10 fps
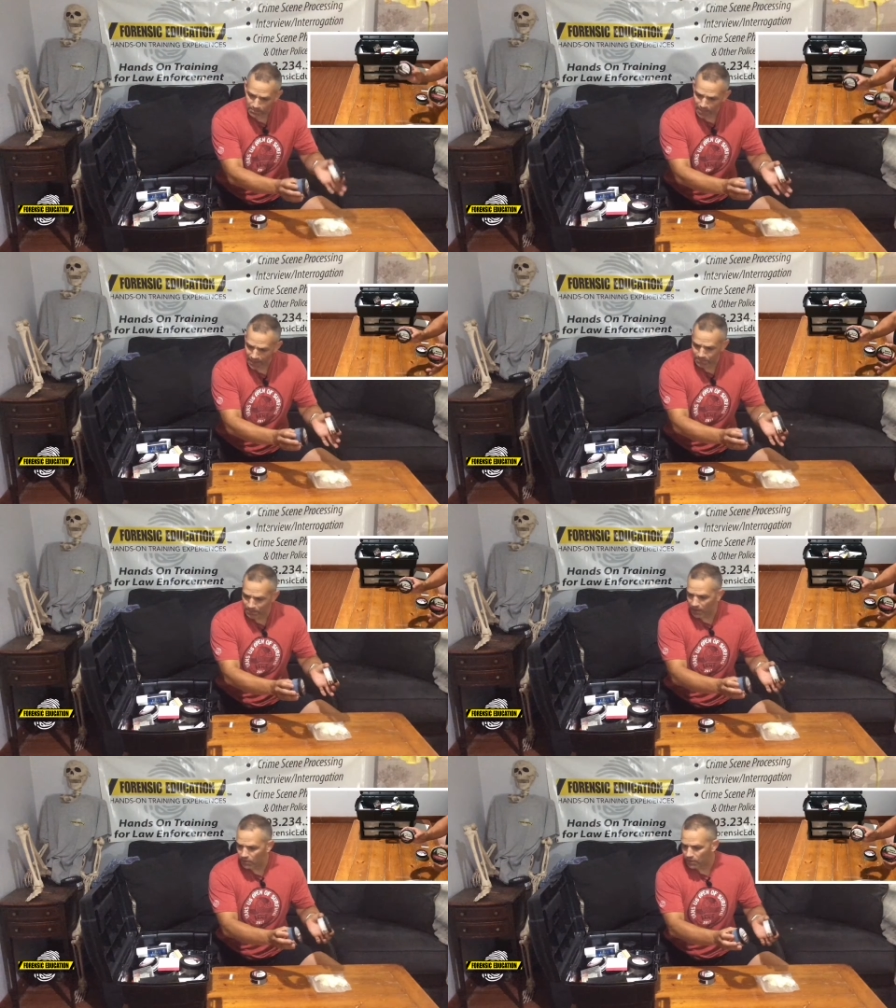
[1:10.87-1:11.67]
black
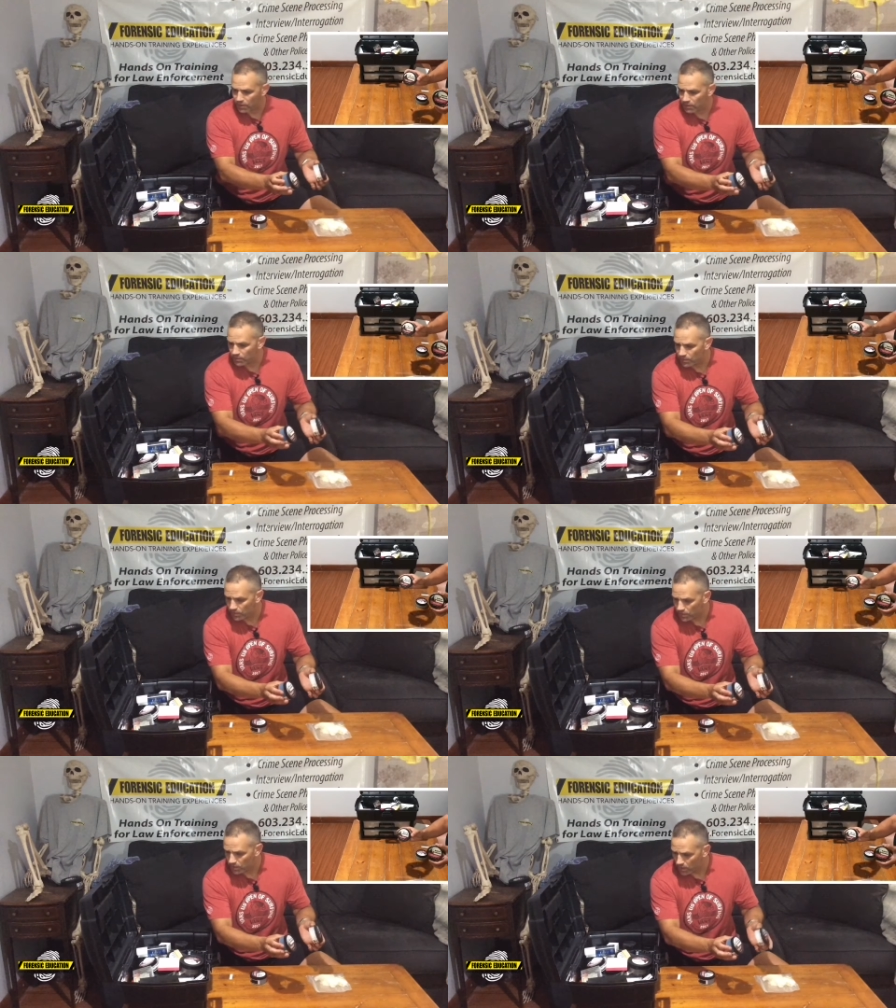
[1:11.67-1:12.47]
powder,
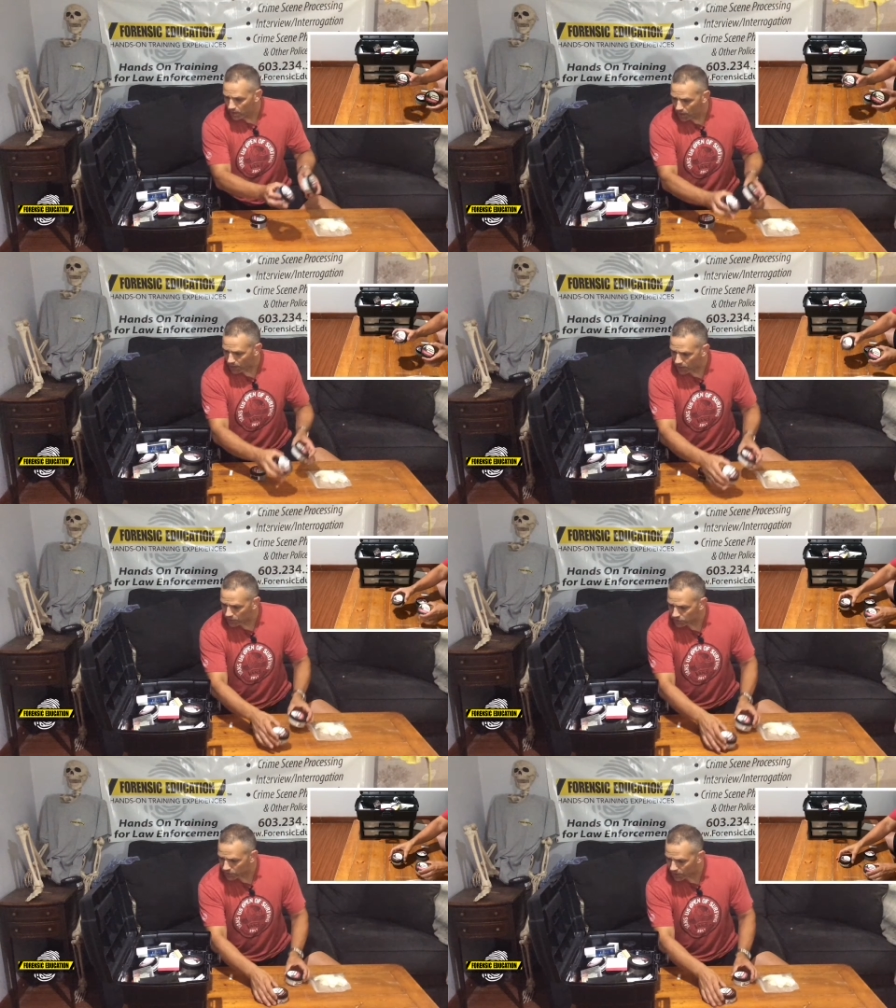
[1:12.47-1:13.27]
I
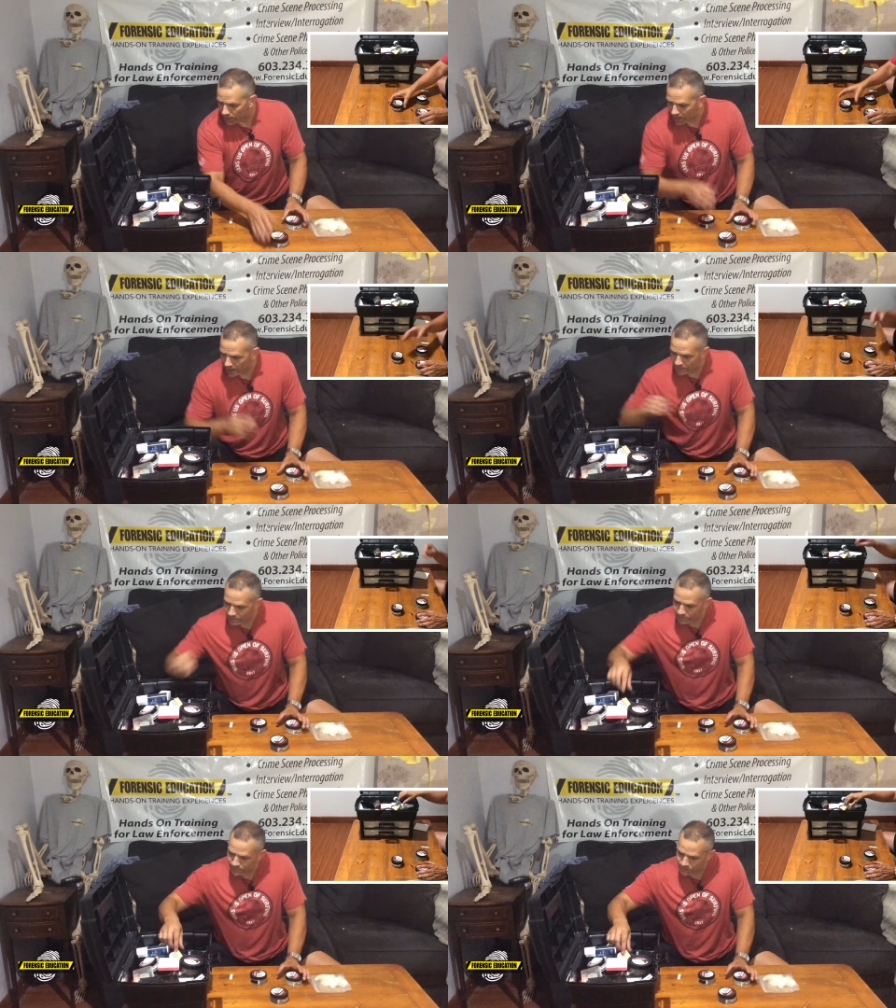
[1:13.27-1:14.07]
also
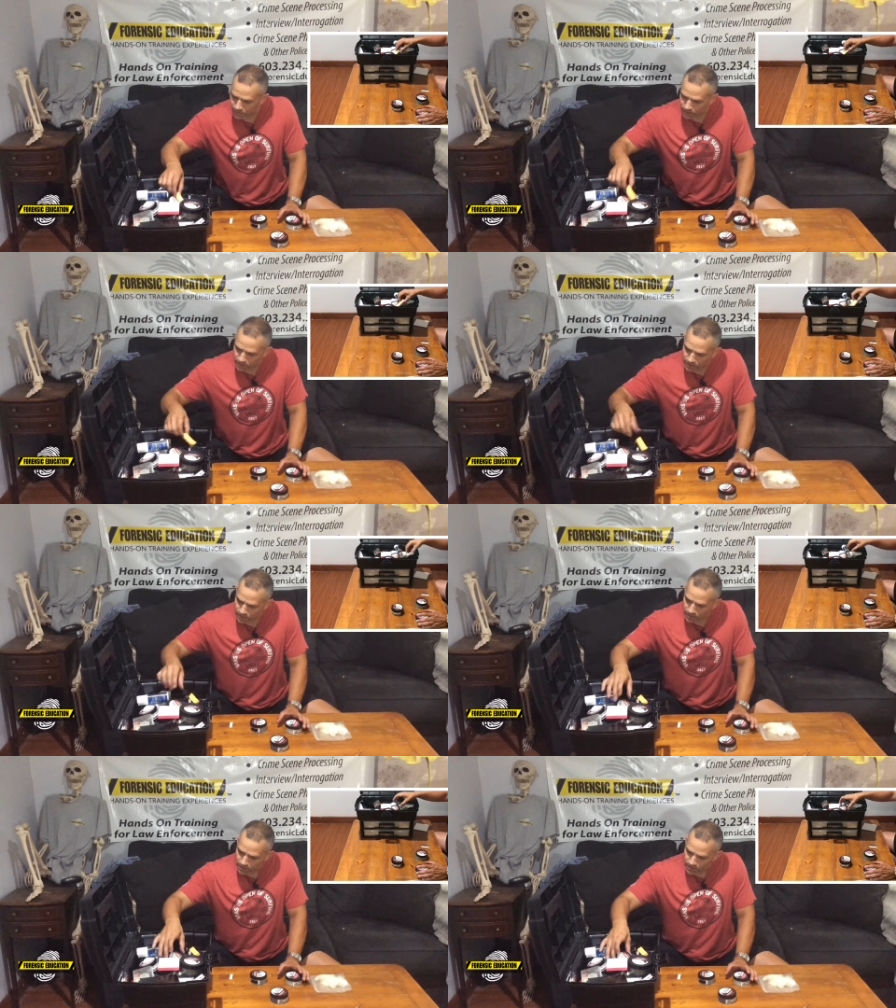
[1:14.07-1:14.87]
have
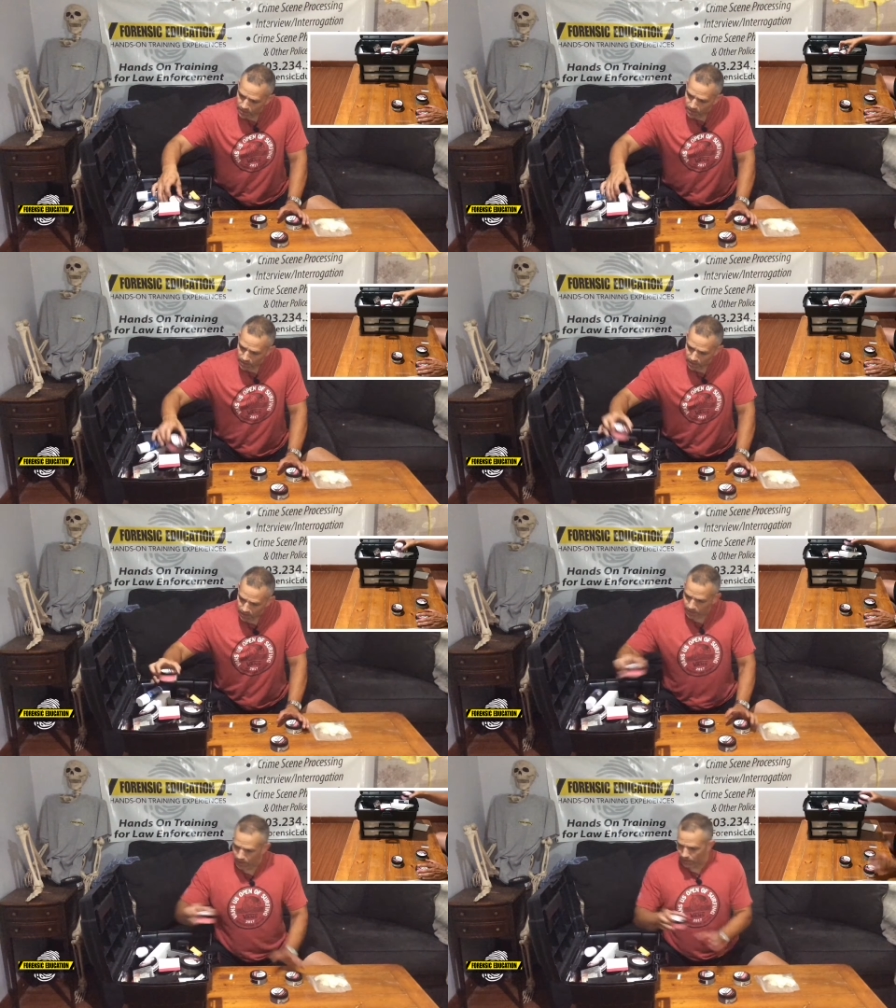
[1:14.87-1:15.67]
the
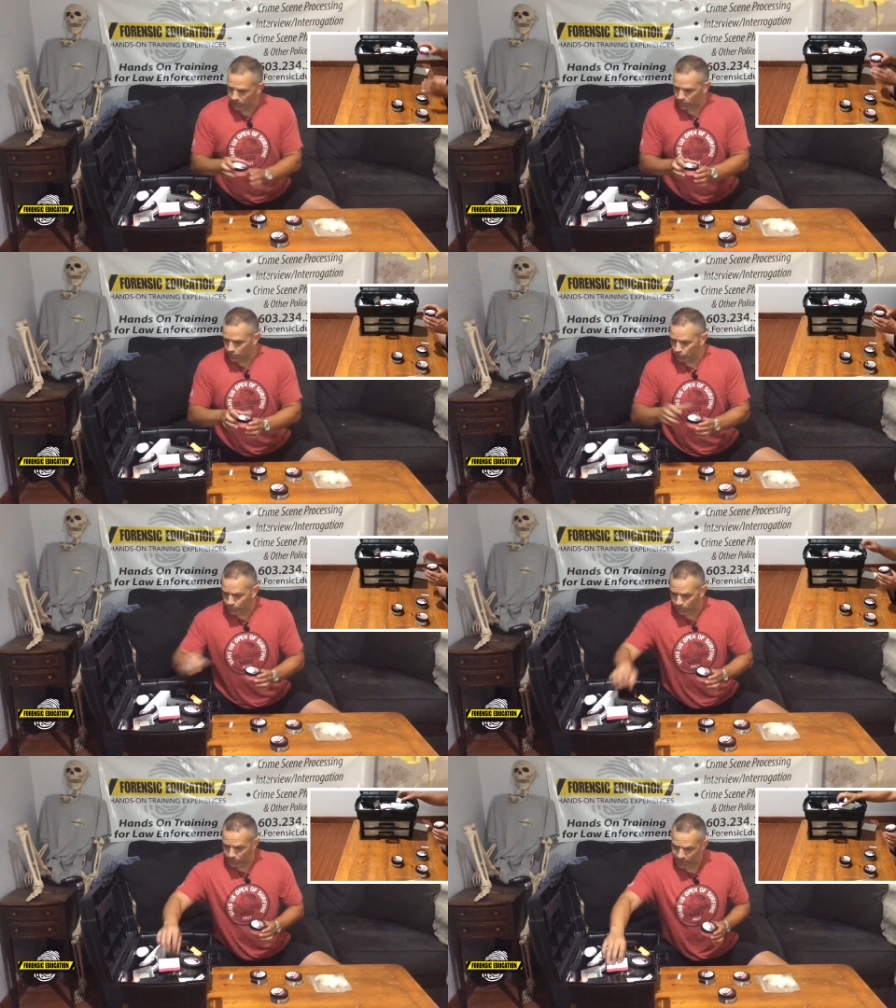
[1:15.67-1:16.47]
two
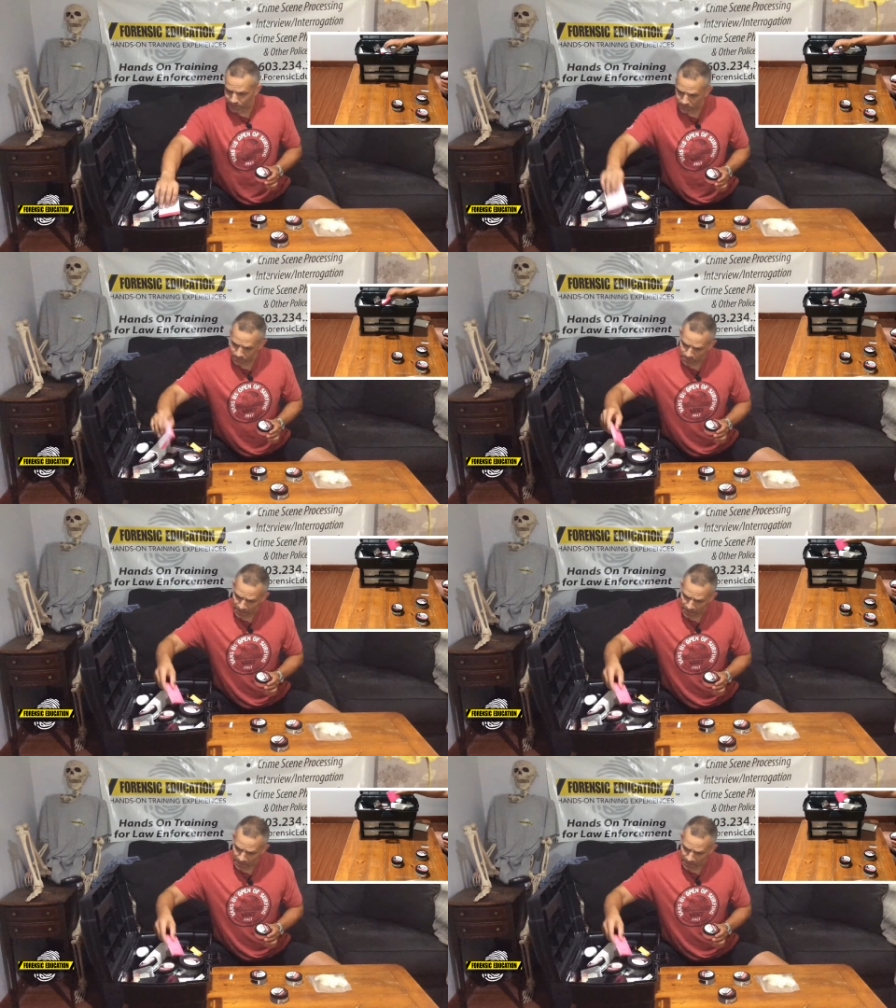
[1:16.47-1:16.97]
fluorescent